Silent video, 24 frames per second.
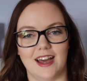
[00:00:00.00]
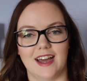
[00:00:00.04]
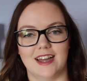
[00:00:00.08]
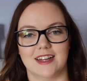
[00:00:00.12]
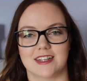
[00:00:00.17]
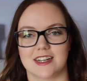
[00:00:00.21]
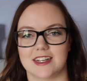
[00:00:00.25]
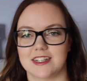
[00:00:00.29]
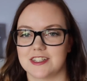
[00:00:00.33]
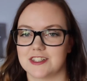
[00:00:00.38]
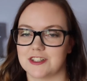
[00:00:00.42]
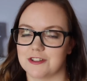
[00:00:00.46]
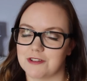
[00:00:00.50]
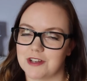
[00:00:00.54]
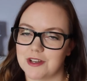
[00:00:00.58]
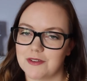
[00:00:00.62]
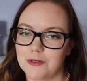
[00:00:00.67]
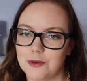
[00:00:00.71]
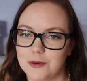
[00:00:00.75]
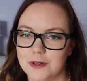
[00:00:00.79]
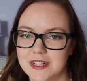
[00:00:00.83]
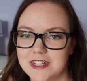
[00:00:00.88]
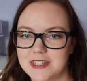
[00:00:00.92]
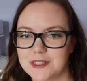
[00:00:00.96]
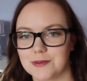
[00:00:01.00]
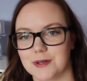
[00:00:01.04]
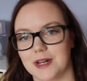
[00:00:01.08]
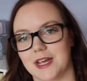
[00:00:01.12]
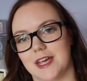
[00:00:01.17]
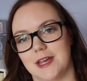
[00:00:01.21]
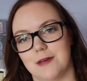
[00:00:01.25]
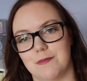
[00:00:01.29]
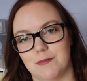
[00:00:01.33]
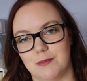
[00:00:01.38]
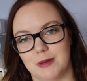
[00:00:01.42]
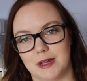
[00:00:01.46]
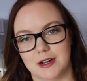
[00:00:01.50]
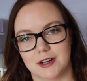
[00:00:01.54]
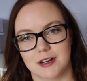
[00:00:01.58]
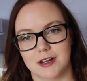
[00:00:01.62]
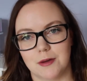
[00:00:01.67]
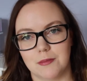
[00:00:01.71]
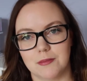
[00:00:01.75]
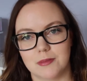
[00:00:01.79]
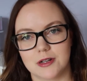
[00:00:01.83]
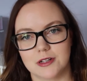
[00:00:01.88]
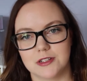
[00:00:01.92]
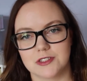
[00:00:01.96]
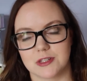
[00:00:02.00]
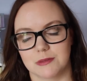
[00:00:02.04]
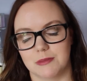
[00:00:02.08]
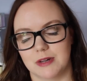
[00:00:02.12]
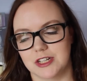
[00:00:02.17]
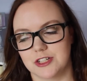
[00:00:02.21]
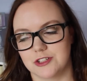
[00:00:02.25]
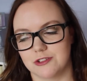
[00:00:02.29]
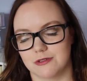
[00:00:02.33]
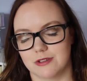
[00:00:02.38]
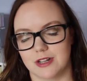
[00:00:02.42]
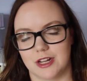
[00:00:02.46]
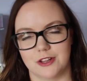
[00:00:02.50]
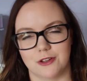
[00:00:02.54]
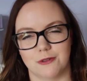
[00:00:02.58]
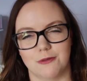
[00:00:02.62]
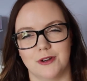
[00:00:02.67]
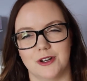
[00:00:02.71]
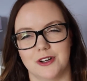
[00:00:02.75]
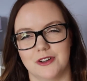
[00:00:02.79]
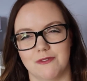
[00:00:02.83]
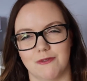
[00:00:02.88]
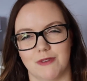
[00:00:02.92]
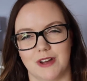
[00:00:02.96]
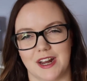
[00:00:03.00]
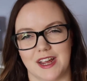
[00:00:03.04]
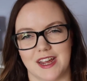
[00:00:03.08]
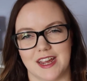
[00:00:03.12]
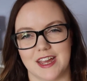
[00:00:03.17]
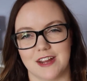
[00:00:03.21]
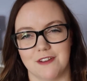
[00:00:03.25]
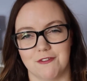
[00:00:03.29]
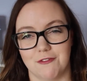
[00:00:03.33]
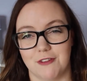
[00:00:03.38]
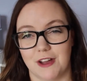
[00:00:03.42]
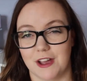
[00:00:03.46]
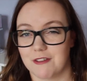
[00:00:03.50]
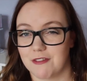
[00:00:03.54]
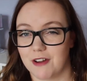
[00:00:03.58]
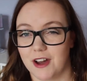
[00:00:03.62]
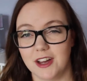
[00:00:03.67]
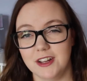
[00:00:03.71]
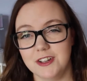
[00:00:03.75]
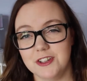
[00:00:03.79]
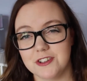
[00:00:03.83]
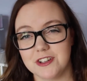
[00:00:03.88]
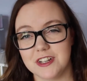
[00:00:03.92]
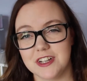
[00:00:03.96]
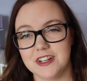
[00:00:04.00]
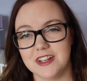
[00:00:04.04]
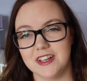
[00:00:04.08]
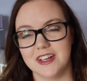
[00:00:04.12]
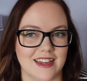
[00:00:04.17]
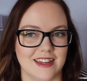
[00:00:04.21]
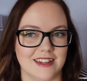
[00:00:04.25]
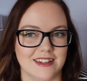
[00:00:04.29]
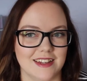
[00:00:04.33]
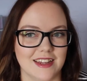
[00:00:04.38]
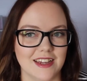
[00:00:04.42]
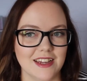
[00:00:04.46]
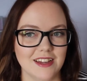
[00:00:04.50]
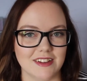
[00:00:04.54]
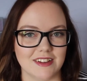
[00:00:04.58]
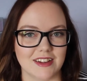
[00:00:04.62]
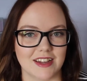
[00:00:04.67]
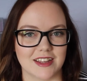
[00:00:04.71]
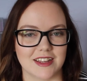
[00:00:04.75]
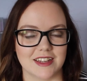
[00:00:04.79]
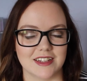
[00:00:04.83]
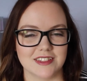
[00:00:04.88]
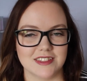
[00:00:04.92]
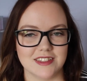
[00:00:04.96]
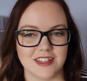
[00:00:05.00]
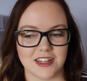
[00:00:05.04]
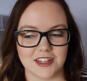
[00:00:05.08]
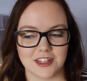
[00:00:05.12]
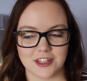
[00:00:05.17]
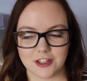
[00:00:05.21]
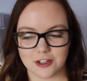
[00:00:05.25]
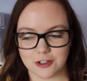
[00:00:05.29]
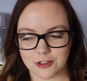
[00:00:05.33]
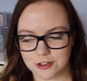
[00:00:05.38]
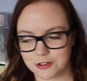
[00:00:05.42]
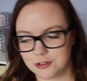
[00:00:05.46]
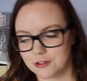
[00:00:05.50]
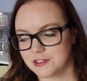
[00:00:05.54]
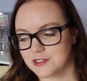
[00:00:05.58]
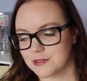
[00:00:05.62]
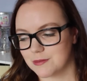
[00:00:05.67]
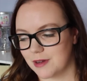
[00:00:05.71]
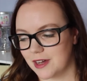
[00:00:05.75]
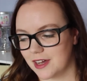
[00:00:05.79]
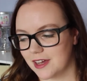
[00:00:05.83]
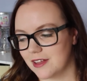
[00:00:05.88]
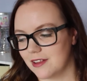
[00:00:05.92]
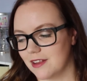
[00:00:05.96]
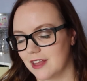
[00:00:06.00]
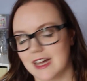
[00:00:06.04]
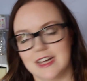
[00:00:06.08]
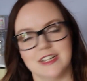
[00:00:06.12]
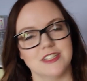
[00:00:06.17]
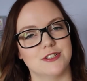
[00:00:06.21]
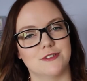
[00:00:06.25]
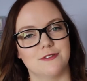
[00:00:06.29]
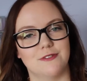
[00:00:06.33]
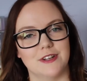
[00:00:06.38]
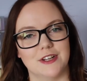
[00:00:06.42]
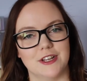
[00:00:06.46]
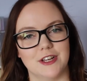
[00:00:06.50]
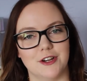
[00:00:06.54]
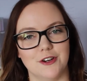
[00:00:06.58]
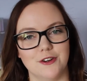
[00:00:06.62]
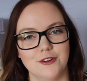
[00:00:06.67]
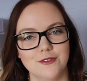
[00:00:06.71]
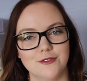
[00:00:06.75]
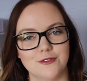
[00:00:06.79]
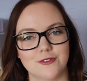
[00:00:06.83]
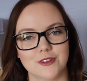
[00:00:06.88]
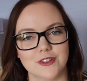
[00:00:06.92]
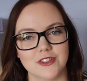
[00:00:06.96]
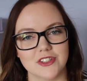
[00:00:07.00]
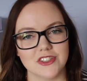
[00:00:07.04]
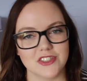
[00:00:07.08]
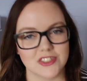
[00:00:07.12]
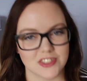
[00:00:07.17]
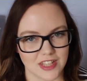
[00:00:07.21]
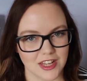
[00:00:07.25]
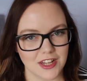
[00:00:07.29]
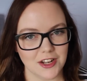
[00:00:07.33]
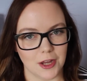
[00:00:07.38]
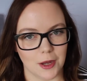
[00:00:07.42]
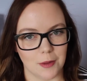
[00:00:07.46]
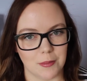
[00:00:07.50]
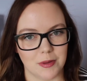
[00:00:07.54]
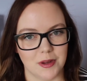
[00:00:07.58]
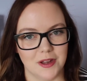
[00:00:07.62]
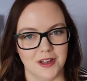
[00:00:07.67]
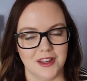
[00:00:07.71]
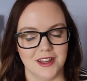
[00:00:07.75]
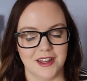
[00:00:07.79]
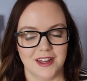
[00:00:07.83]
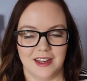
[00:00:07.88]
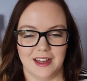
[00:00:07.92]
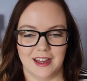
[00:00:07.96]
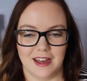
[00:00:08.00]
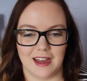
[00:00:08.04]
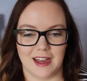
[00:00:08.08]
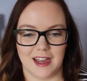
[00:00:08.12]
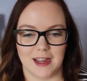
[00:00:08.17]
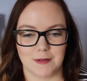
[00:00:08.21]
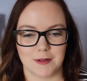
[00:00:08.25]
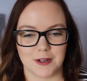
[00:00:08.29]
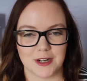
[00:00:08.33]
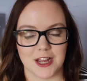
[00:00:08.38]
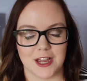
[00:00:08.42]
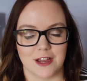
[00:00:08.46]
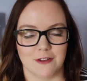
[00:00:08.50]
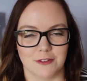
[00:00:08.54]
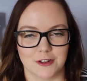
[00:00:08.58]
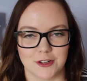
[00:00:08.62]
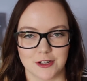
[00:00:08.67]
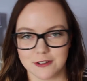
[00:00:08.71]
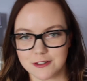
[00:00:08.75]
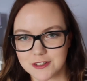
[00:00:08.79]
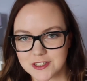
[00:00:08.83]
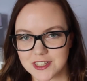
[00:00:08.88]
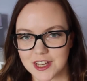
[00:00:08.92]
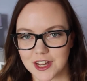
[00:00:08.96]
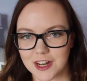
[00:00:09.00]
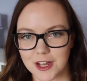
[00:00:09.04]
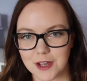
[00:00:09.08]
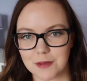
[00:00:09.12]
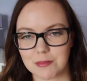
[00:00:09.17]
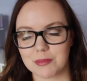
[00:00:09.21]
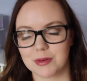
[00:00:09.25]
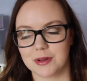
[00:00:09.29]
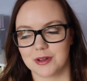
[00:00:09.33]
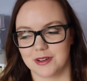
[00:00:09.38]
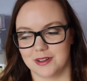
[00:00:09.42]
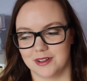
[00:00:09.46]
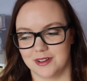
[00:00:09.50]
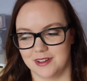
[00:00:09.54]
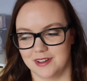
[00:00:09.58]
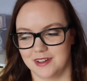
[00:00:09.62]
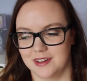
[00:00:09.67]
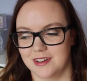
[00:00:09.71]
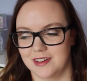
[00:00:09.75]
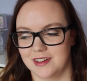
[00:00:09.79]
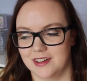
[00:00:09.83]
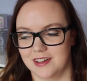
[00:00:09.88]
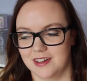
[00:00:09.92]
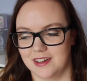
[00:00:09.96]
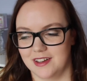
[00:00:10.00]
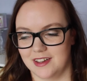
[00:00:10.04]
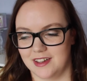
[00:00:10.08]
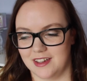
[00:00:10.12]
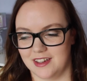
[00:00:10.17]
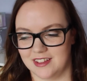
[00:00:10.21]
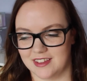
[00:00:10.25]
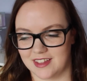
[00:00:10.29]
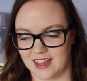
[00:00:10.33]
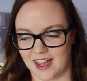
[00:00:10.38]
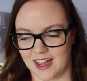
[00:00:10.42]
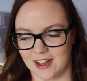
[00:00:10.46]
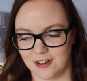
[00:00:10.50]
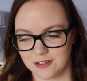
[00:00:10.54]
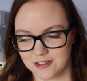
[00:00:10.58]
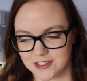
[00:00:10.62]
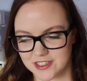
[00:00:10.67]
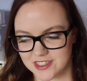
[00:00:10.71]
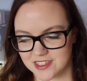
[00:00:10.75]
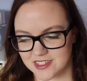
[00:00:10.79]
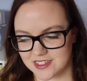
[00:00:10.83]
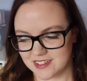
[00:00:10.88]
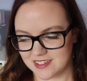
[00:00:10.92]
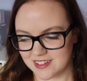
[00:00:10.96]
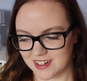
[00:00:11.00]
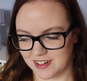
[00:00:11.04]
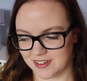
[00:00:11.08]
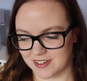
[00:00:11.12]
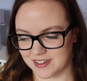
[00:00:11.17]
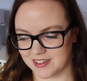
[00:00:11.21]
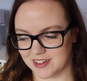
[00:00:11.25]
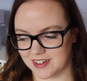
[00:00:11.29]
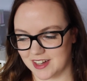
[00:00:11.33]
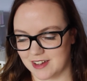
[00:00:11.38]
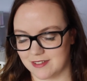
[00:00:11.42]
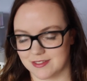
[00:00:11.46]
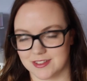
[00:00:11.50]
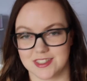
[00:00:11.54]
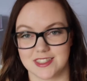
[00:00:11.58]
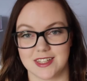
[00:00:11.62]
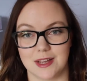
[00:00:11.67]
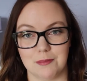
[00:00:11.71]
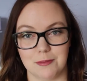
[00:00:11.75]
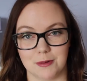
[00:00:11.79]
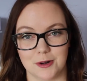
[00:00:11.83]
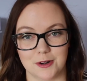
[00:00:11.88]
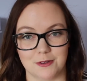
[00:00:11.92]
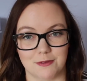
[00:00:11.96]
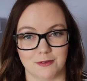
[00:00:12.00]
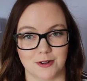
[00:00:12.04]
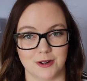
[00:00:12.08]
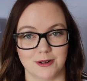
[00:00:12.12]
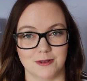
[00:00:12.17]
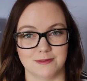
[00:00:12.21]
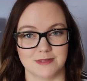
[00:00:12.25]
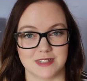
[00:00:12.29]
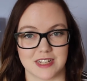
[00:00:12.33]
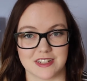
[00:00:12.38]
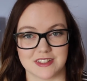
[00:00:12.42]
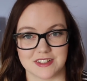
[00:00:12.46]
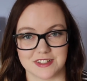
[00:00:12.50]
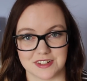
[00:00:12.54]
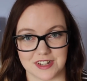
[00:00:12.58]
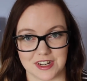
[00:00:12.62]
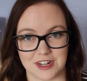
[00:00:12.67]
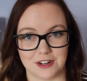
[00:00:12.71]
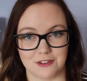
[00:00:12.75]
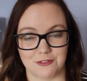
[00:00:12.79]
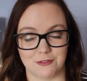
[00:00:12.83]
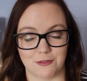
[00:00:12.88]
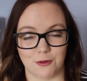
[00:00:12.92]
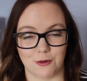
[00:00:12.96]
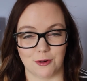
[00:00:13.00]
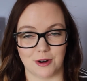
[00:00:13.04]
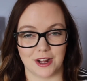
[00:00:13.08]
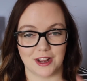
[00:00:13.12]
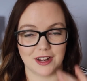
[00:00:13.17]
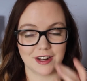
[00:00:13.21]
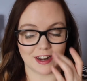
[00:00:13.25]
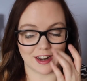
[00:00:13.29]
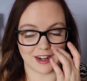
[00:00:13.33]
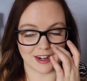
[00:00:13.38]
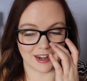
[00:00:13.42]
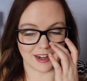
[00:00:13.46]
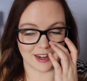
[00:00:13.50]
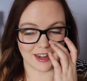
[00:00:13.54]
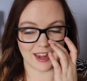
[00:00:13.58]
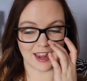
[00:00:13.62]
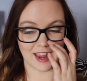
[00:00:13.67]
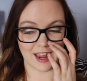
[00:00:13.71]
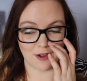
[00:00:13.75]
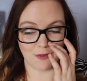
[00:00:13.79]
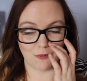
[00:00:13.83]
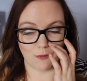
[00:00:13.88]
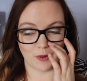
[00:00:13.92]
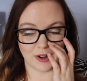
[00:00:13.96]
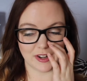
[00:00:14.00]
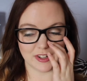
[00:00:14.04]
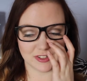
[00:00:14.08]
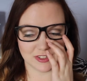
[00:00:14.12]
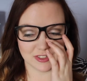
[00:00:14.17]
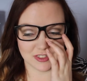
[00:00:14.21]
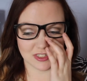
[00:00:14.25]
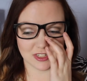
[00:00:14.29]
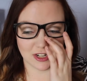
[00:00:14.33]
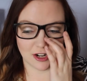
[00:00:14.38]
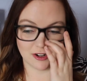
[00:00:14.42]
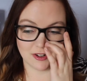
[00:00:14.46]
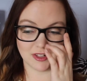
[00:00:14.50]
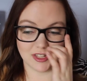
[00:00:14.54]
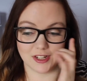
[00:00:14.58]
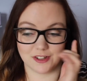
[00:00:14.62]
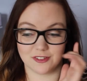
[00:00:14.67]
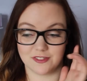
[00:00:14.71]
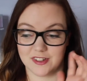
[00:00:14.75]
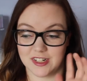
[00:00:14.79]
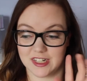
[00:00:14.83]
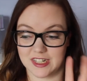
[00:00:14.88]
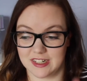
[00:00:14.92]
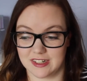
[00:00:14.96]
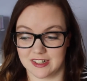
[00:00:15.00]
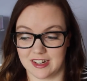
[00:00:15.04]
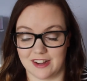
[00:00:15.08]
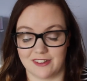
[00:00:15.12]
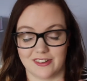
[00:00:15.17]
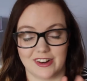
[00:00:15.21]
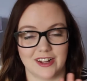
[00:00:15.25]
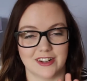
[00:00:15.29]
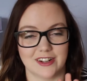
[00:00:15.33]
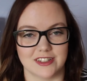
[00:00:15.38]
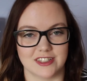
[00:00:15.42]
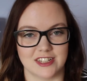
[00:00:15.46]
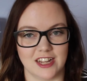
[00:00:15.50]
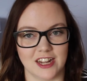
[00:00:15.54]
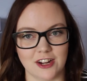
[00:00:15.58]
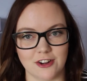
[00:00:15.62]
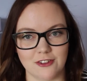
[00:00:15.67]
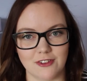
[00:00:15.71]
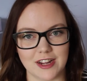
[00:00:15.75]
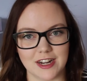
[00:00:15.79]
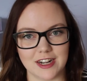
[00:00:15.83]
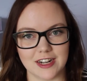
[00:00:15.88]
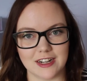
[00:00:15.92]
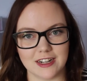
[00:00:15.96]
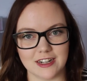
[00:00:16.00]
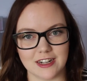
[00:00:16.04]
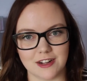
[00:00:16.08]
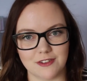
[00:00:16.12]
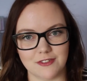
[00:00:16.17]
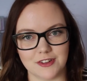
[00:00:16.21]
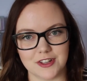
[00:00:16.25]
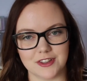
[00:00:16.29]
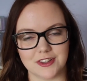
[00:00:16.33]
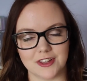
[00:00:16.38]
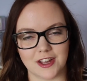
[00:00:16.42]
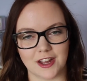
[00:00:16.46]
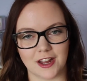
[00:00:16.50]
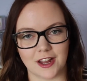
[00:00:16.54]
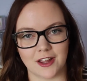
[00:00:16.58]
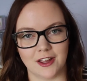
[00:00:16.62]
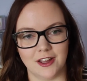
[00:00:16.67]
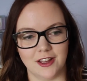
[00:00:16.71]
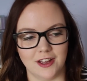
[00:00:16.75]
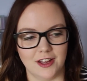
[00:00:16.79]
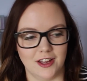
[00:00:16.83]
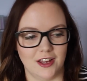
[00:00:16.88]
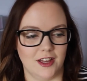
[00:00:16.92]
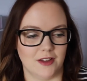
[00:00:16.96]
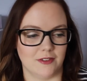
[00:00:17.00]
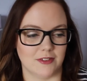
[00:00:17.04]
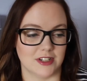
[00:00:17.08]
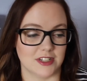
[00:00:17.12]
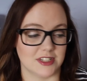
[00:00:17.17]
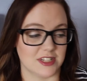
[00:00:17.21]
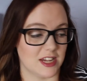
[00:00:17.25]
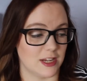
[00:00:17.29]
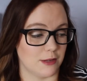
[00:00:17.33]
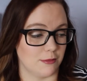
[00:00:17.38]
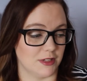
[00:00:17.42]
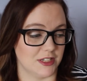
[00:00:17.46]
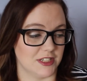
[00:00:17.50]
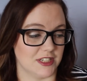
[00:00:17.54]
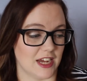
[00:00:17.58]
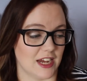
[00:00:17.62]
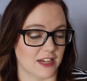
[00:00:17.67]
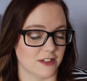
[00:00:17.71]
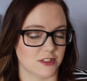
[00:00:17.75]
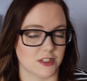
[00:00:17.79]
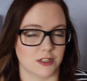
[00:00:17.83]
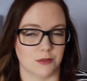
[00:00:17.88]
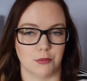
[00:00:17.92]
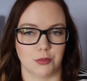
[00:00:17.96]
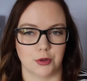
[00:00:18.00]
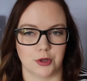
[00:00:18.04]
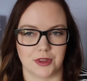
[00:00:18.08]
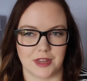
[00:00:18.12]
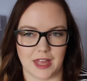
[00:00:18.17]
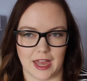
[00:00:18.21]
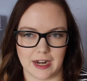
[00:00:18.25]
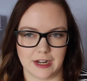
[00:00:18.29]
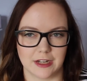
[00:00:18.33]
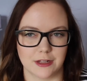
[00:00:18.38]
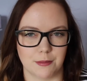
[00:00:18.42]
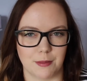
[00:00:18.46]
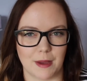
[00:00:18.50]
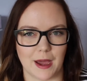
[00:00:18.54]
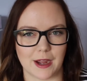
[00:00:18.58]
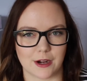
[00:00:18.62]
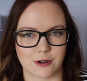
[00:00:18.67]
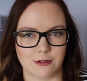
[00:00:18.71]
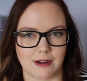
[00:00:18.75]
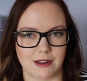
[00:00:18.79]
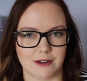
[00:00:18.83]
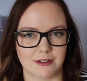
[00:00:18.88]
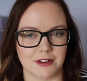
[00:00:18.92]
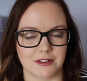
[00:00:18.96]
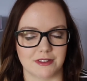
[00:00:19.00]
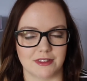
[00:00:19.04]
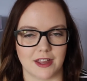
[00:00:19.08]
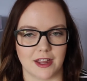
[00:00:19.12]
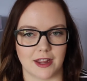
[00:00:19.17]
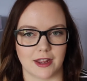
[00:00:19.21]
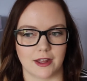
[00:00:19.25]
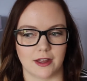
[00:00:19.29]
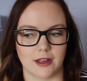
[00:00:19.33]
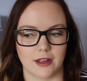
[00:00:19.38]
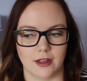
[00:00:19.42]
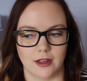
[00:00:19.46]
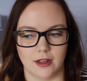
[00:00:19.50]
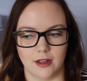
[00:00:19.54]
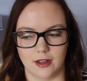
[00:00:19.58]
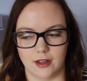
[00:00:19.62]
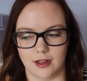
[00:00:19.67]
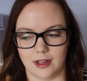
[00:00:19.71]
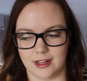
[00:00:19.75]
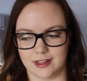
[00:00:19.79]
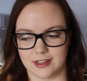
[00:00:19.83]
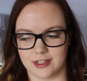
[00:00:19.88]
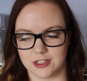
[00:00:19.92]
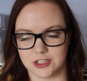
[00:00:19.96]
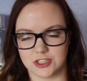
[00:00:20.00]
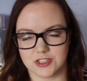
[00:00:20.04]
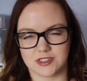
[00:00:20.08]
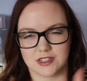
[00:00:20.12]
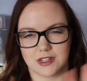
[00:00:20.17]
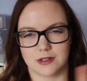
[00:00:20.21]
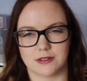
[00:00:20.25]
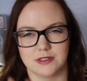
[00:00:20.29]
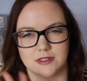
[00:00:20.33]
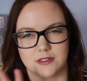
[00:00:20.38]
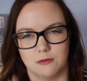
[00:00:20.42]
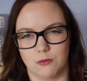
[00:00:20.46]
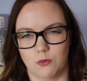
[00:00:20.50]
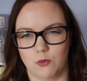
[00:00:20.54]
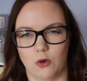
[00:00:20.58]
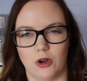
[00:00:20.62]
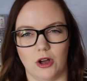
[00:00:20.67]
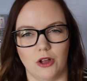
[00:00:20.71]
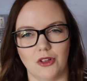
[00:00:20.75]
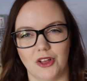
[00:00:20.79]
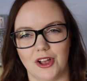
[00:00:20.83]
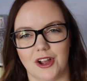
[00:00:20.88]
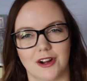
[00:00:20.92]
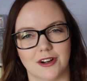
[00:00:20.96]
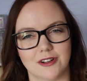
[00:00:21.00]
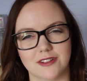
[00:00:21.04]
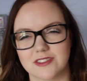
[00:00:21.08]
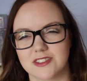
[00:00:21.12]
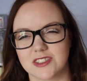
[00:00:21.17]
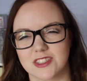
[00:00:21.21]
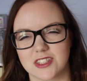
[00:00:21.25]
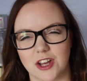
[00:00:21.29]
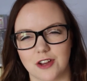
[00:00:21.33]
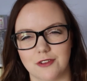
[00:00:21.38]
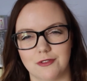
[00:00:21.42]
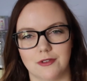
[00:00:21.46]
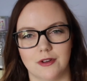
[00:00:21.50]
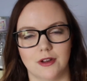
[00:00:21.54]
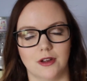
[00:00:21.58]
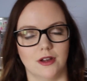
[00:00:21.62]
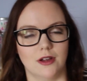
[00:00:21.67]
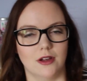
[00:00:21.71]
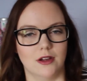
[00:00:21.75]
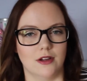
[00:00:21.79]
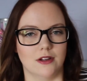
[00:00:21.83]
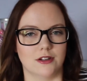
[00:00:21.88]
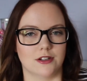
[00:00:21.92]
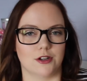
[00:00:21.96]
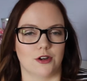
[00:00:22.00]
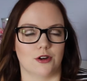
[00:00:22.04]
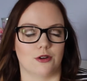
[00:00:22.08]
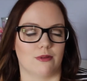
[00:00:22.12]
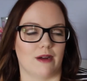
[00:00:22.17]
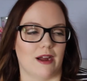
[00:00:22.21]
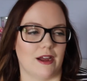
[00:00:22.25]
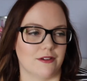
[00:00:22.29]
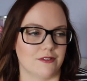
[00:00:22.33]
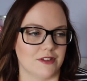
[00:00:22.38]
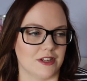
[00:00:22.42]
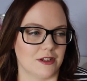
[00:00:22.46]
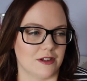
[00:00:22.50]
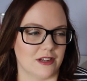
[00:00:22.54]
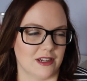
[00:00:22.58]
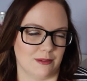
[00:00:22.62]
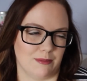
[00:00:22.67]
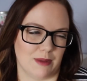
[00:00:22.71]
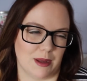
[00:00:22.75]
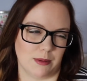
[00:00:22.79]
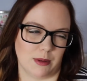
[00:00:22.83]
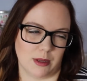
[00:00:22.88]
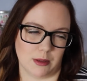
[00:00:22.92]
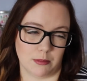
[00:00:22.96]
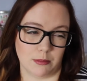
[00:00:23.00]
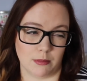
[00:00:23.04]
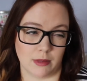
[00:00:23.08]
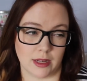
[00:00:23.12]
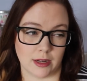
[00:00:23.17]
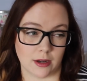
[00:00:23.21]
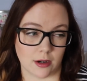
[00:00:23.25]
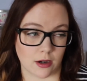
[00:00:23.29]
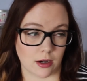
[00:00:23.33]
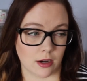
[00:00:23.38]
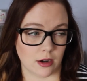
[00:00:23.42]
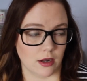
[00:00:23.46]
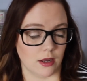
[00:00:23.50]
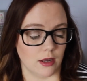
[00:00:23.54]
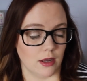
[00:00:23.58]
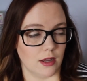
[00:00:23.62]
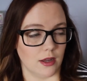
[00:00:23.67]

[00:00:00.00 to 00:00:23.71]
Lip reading: I tend to do giveaways when I hit big numbers. I might do another one when I hit 500. And yeah, I guess that concludes my last video for this setup. I'm gonna have a new setup in the house. I have a separate room designated for it and I can't wait to start like figuring out decorate it and everything. I'm gonna take my desk and put that in the background, I think, and then just get some wall art and stuff to go around it and maybe a mirror.